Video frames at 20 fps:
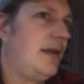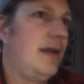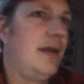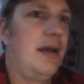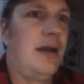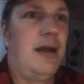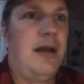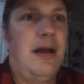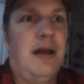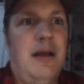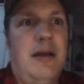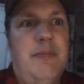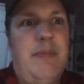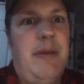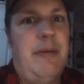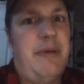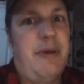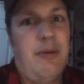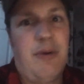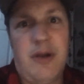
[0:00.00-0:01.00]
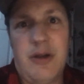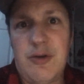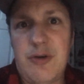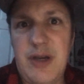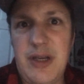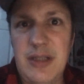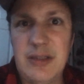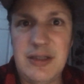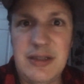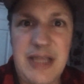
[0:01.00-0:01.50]
I want to
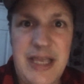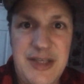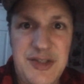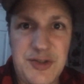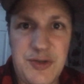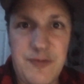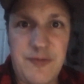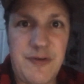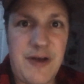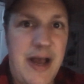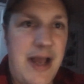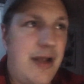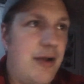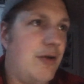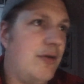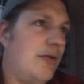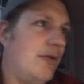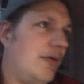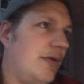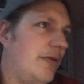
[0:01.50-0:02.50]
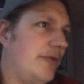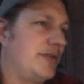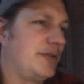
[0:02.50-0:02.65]
create laser fire or